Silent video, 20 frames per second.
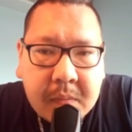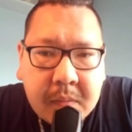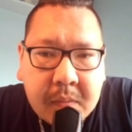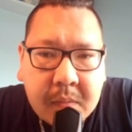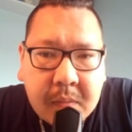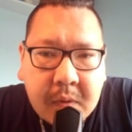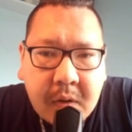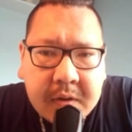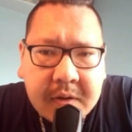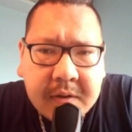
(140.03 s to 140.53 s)

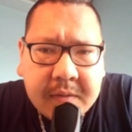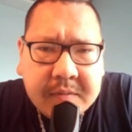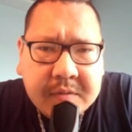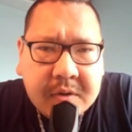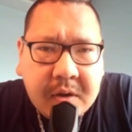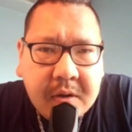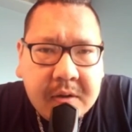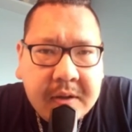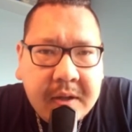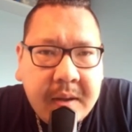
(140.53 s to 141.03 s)
think it was
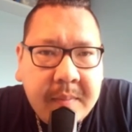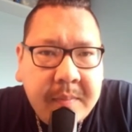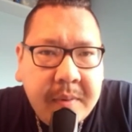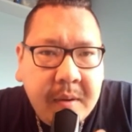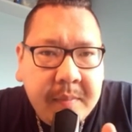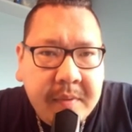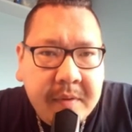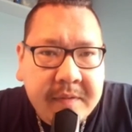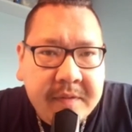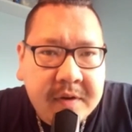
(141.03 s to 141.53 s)
called Hip
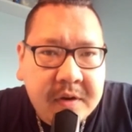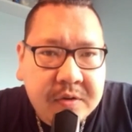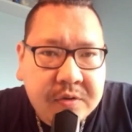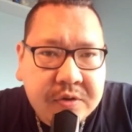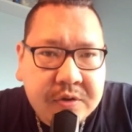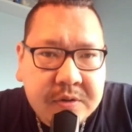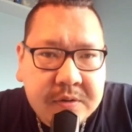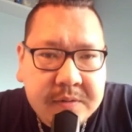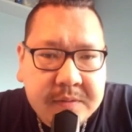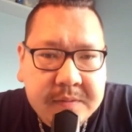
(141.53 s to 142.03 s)
Hop
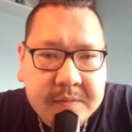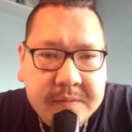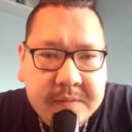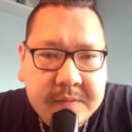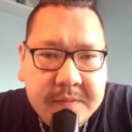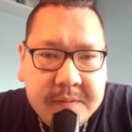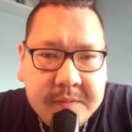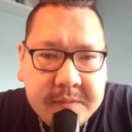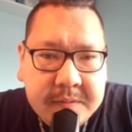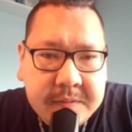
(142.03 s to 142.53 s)
Evolution,
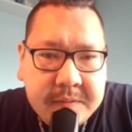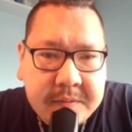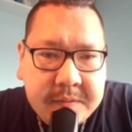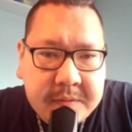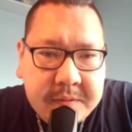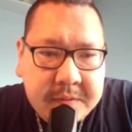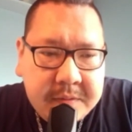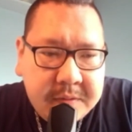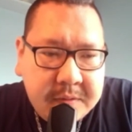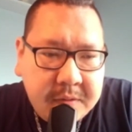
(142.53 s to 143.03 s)

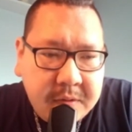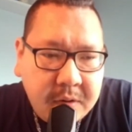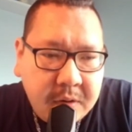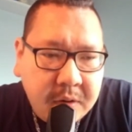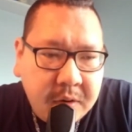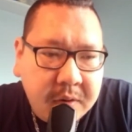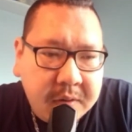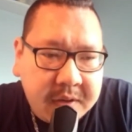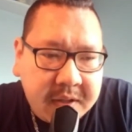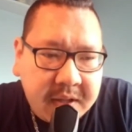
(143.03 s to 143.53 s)

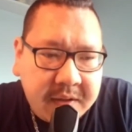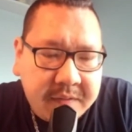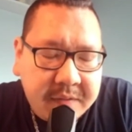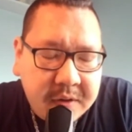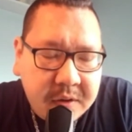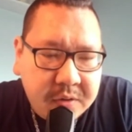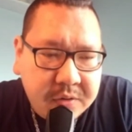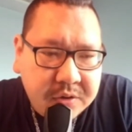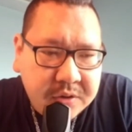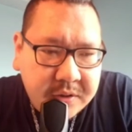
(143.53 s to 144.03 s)
or The
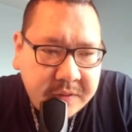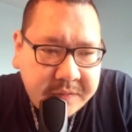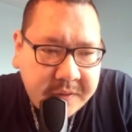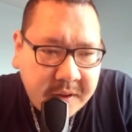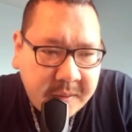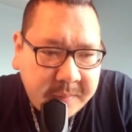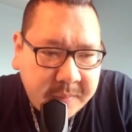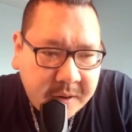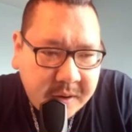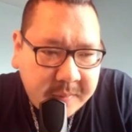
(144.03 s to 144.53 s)
Evolution of
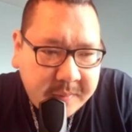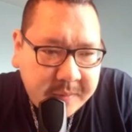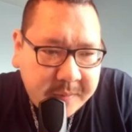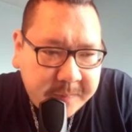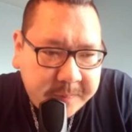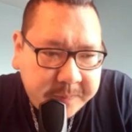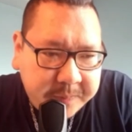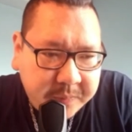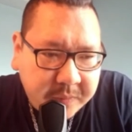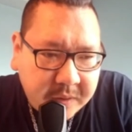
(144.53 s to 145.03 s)
Hip Hop,
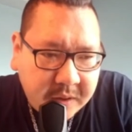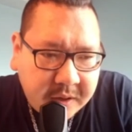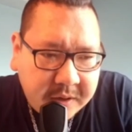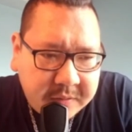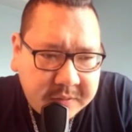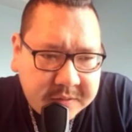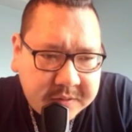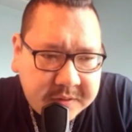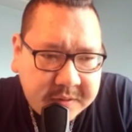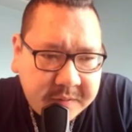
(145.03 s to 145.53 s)
and it
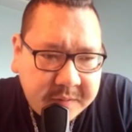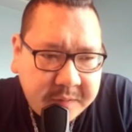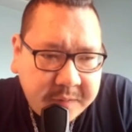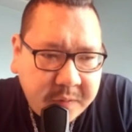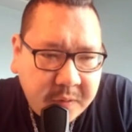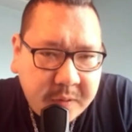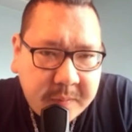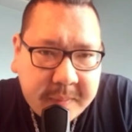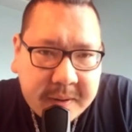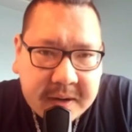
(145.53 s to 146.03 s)
was a
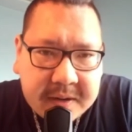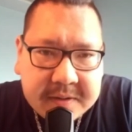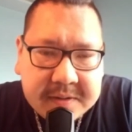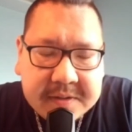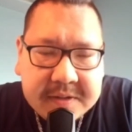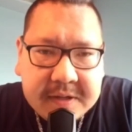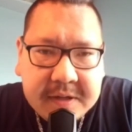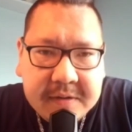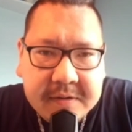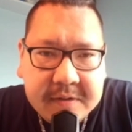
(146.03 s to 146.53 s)
4-part
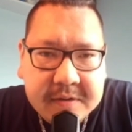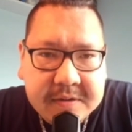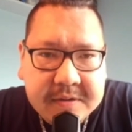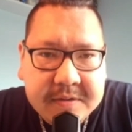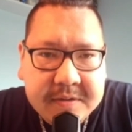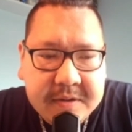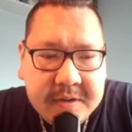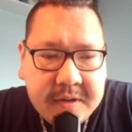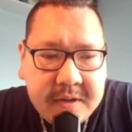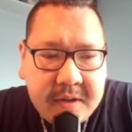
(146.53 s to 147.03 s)

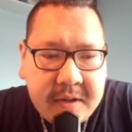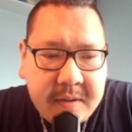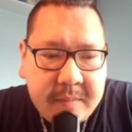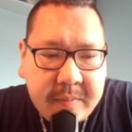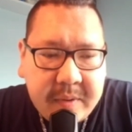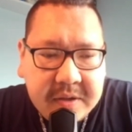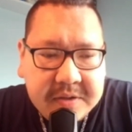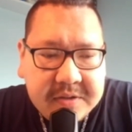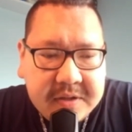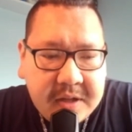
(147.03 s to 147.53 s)
series,
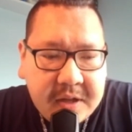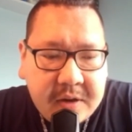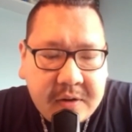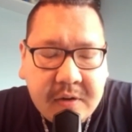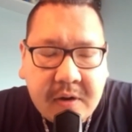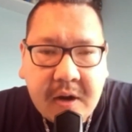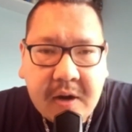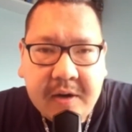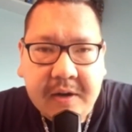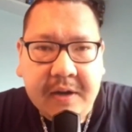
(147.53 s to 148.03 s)
basically
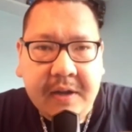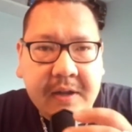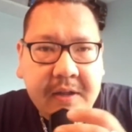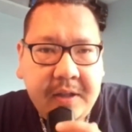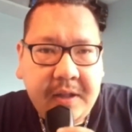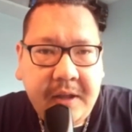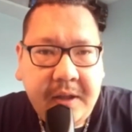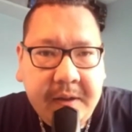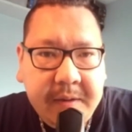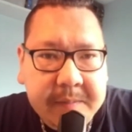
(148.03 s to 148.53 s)

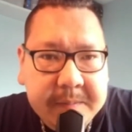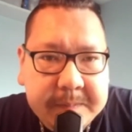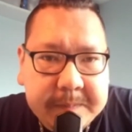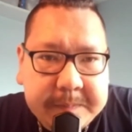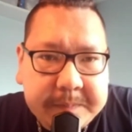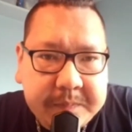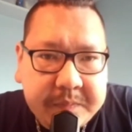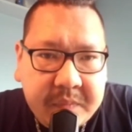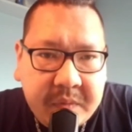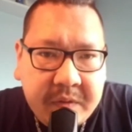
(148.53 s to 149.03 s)
chronicling
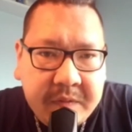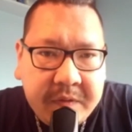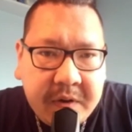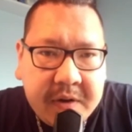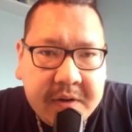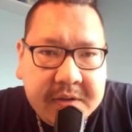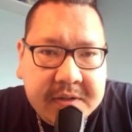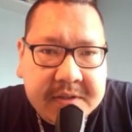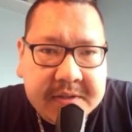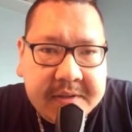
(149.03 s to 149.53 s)
the
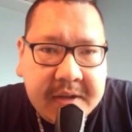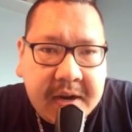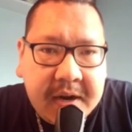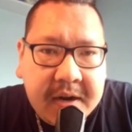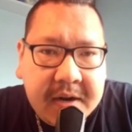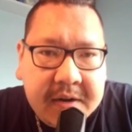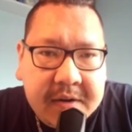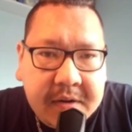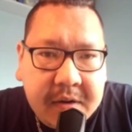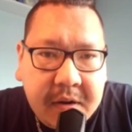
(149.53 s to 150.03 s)
very
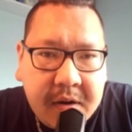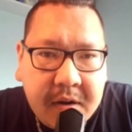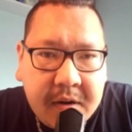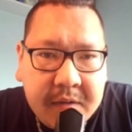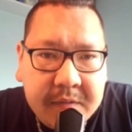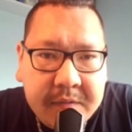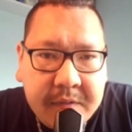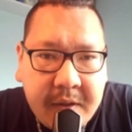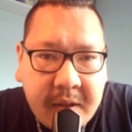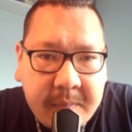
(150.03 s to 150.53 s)
start
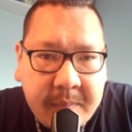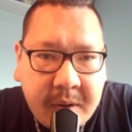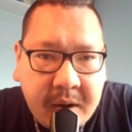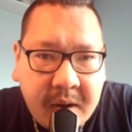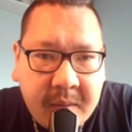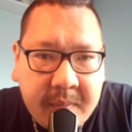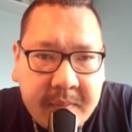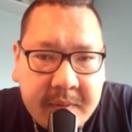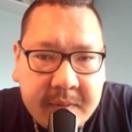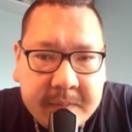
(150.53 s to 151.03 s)
of hip
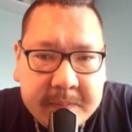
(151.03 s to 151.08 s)
hop.